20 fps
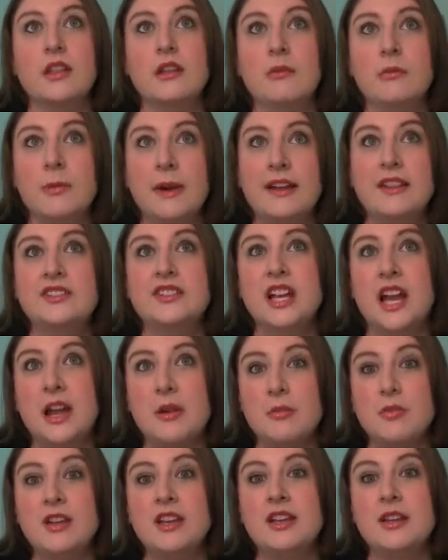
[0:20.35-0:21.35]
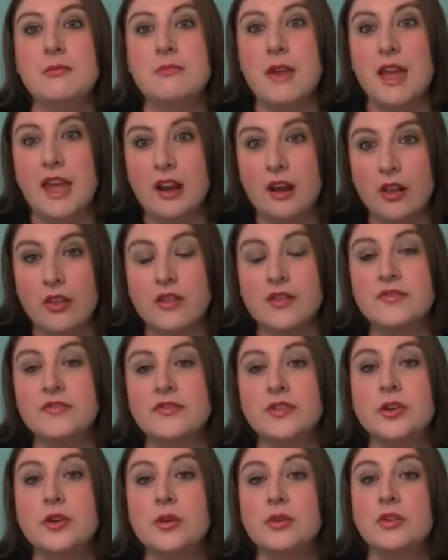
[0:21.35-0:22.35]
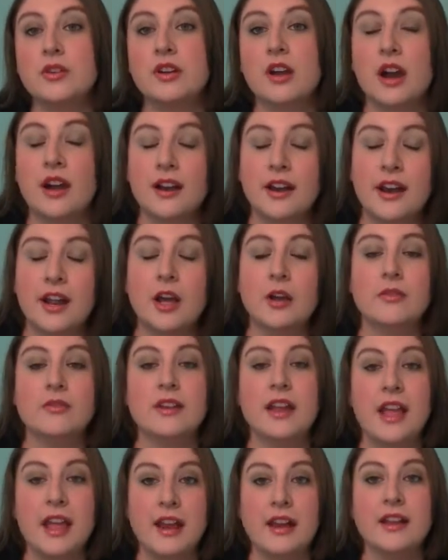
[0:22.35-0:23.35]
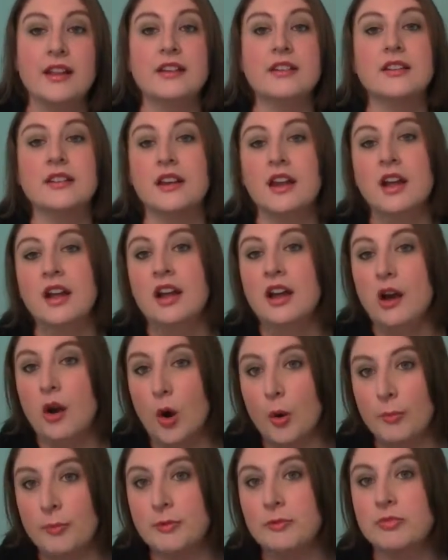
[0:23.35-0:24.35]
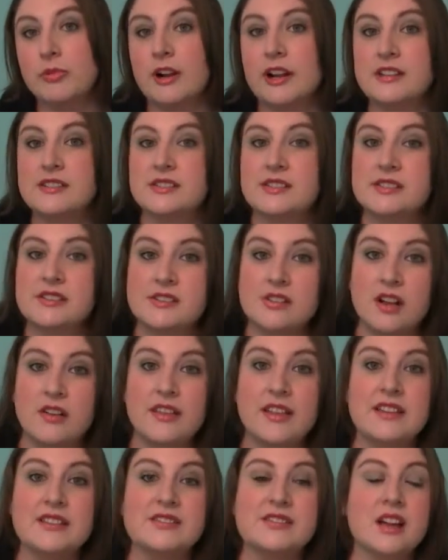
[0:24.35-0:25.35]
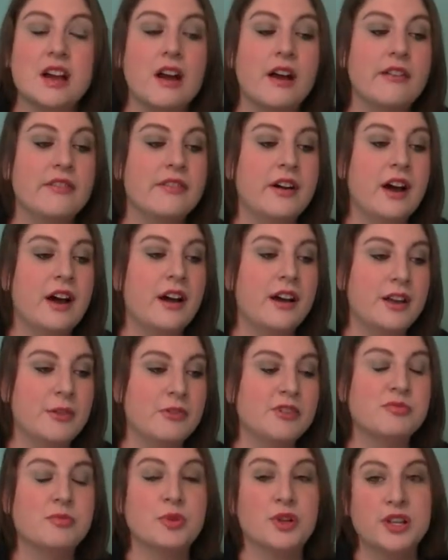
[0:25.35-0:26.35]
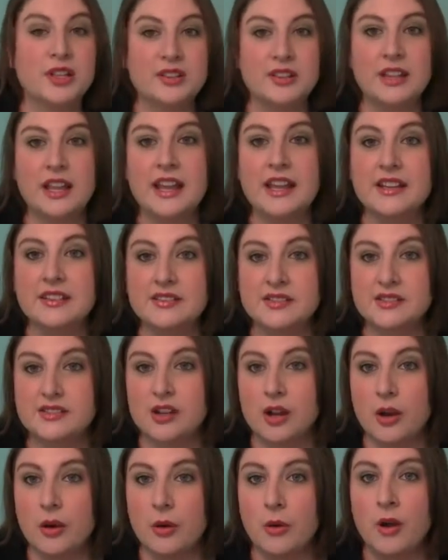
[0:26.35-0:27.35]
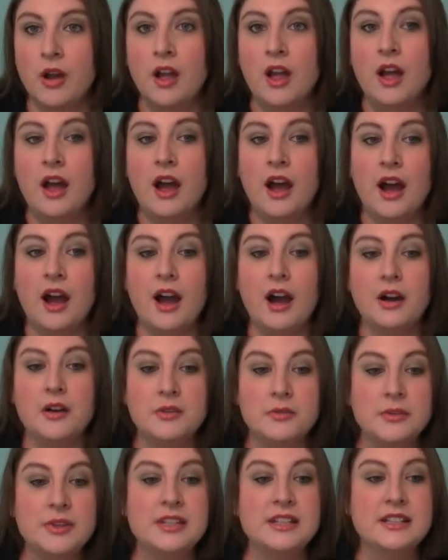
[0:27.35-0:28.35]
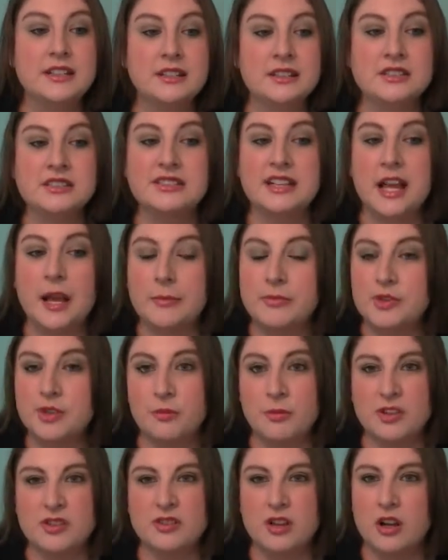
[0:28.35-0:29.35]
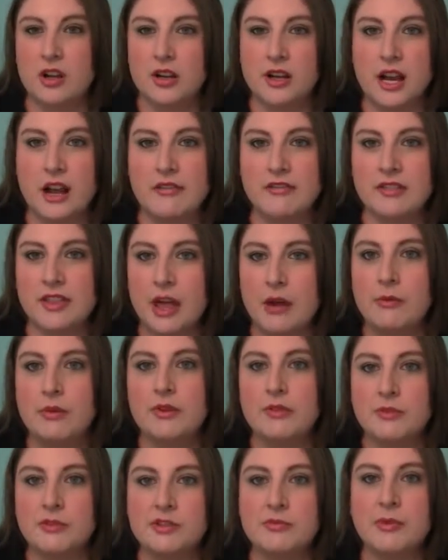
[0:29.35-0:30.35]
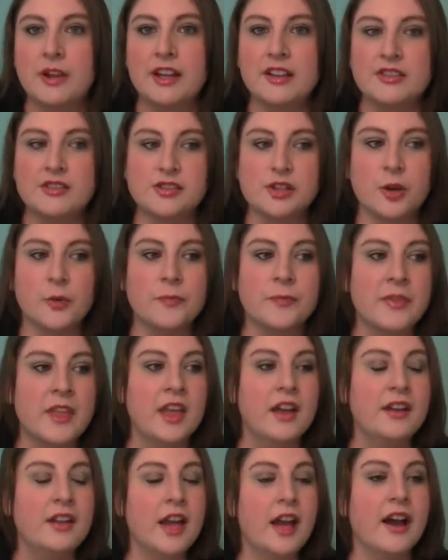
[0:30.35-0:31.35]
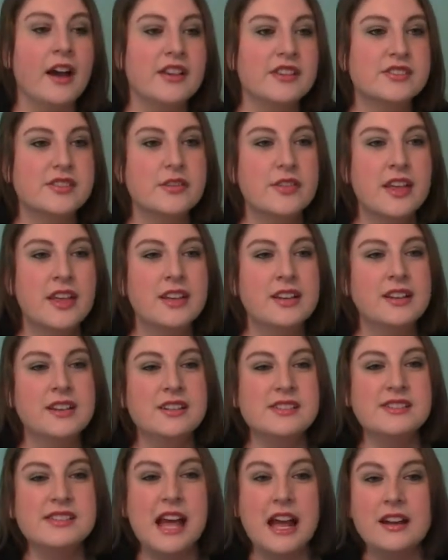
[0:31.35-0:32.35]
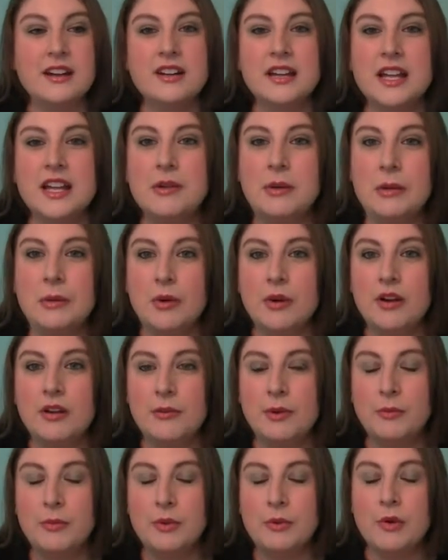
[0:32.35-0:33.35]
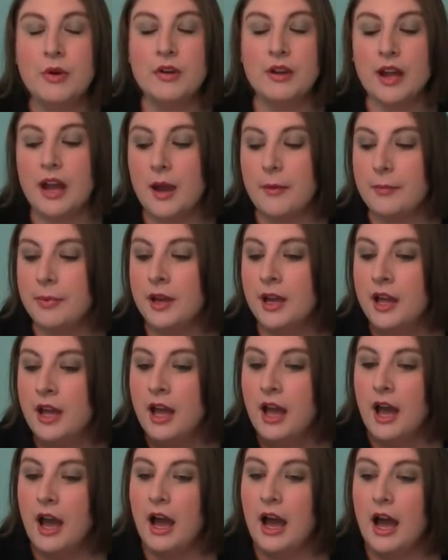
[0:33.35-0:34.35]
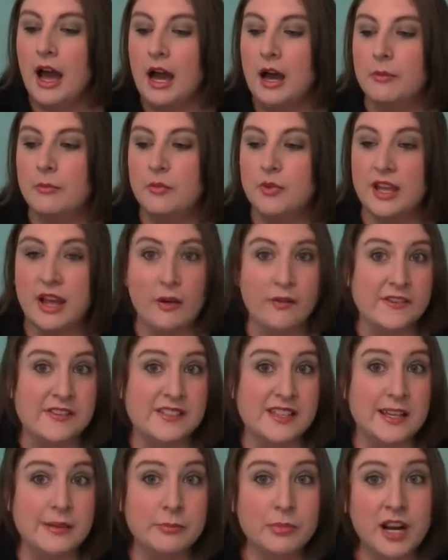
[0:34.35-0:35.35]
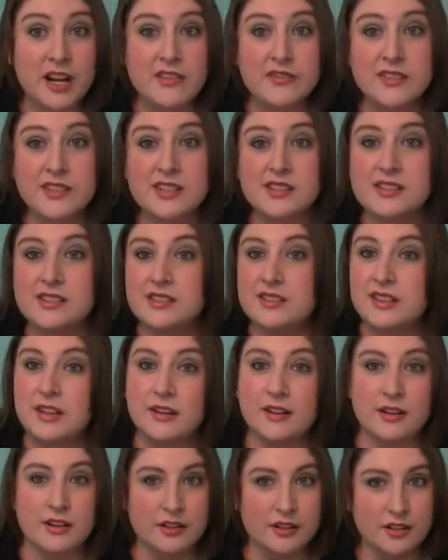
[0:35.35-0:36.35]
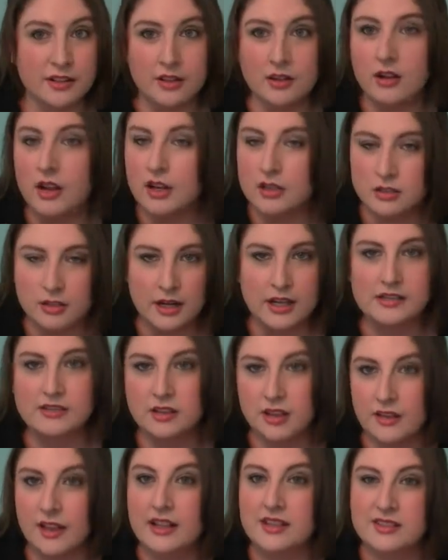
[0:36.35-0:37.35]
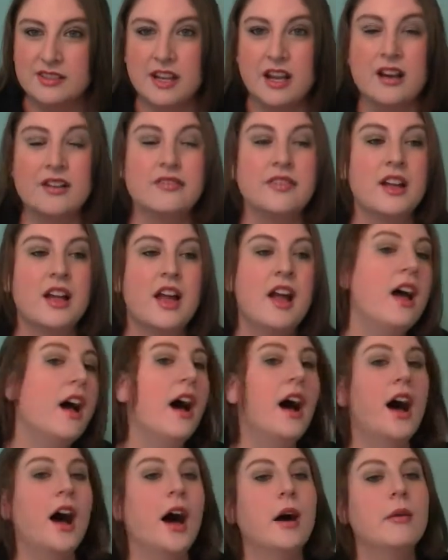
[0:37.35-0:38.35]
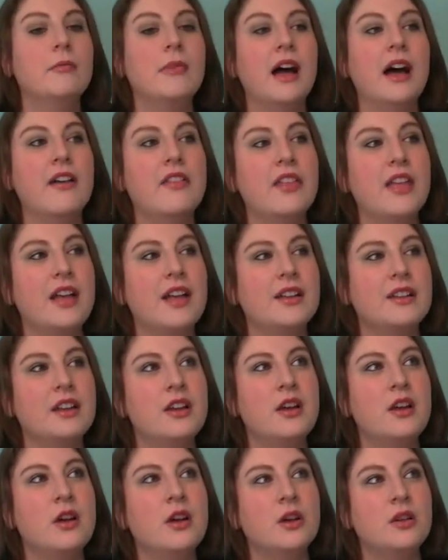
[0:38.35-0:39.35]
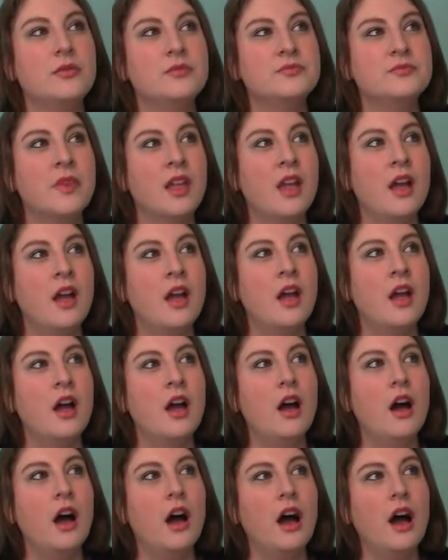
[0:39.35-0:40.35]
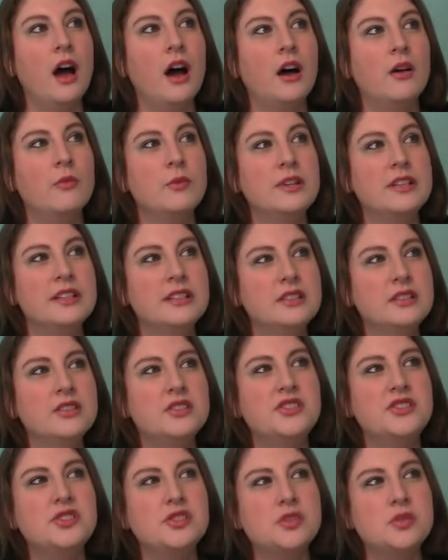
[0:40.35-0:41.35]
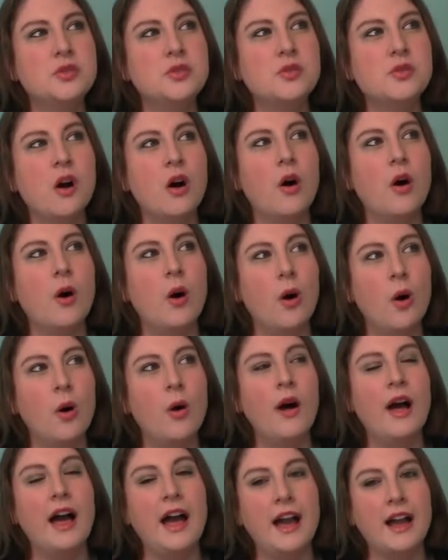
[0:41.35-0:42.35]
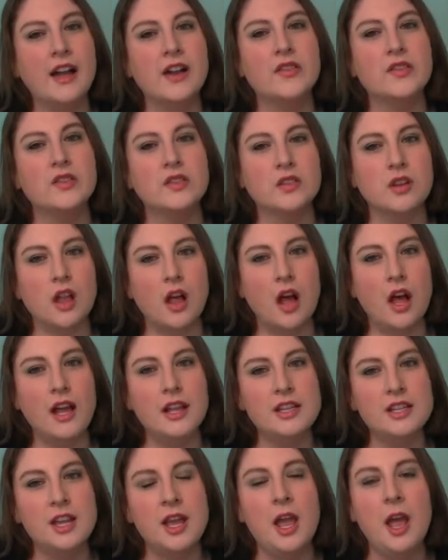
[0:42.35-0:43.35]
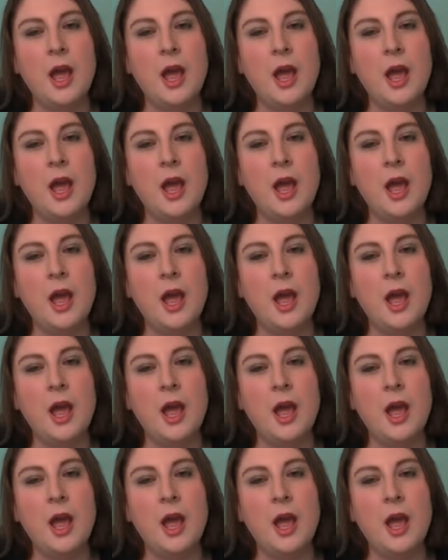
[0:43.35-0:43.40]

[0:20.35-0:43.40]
by the time we made all the food, got it out and ate it and opened presents and all that stuff, uh, it was pretty late. So uh, we didn't stay up too much longer after that. We went to bed. So yeah, so then Saturday we woke when we woke up, um, we obviously ate breakfast and our, you know, got dressed, all that stuff. Um, and then uh, we didn't do a whole heck of a lot.